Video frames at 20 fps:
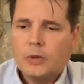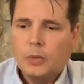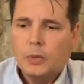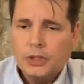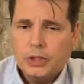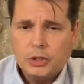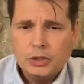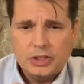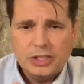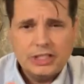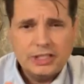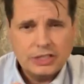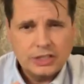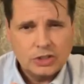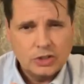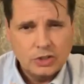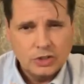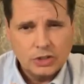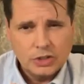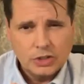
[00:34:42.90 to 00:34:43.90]
we use these
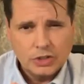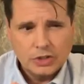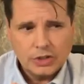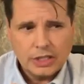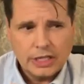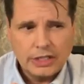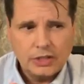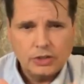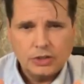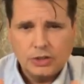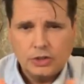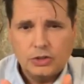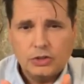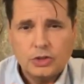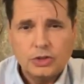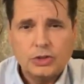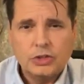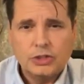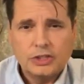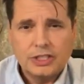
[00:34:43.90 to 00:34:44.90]
sutures. I usually
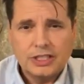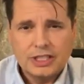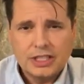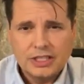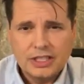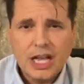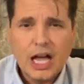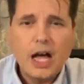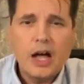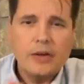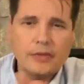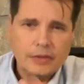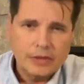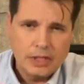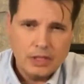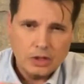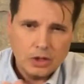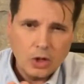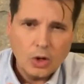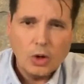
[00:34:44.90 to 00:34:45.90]
use sutures that dissolve
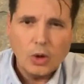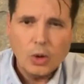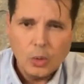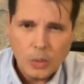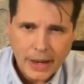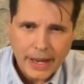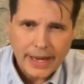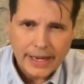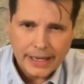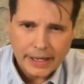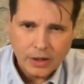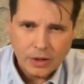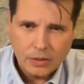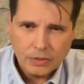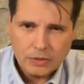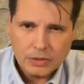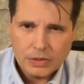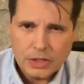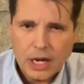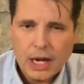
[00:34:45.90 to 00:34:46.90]
and they'll go away
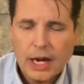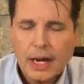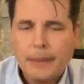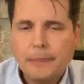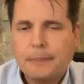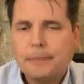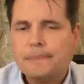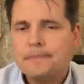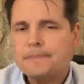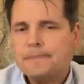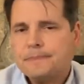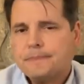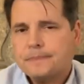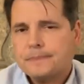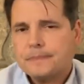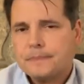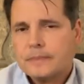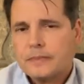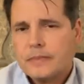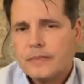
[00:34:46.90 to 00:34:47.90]
over time.
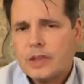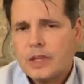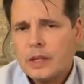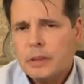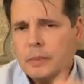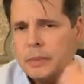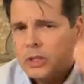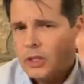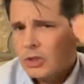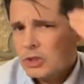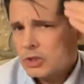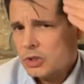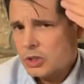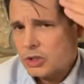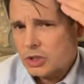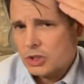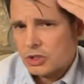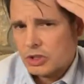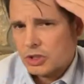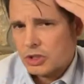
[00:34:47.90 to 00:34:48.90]
But those
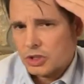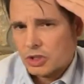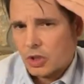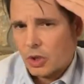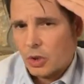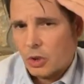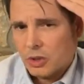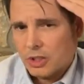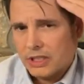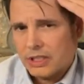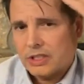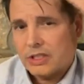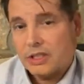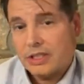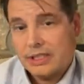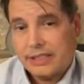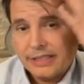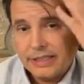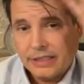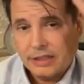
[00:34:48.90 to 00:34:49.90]
sutures are just to hold it
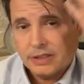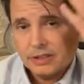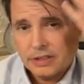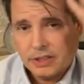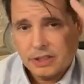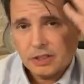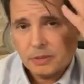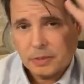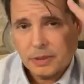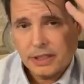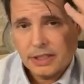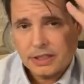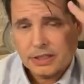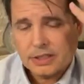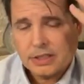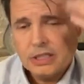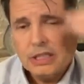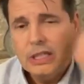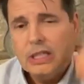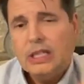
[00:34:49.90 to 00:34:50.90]
until it heals in its
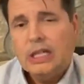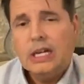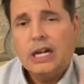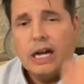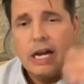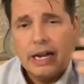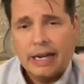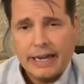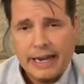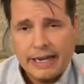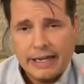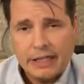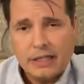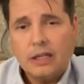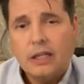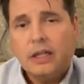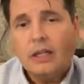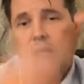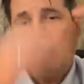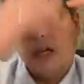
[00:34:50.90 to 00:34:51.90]
place. Again,